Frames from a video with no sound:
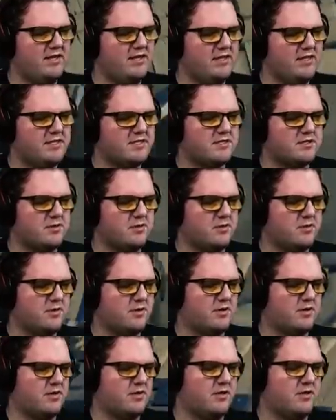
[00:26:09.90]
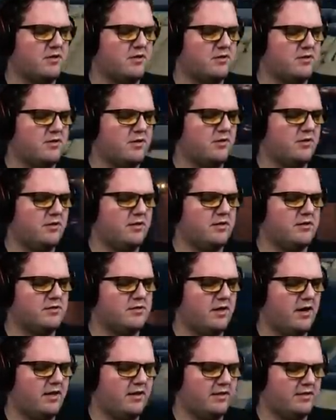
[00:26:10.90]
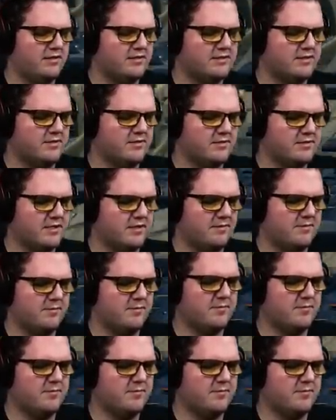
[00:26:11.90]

this, or go to the other island and see what's up?